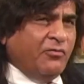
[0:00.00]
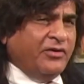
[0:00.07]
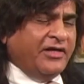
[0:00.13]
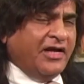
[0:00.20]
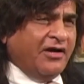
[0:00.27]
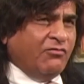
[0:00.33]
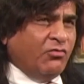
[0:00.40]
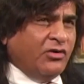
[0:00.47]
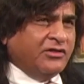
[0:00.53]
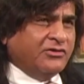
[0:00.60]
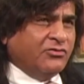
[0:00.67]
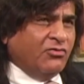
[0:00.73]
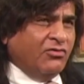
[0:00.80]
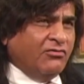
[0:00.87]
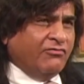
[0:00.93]
We have what
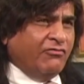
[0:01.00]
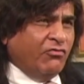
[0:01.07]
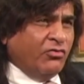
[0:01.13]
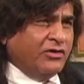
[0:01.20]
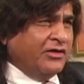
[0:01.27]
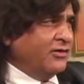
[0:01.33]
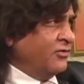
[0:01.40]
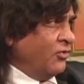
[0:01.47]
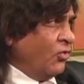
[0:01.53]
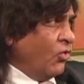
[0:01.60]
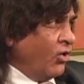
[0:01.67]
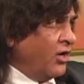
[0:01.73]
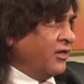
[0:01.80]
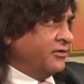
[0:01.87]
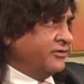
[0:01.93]
is called 14
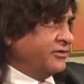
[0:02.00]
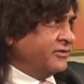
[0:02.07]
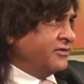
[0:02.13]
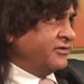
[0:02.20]
lokas,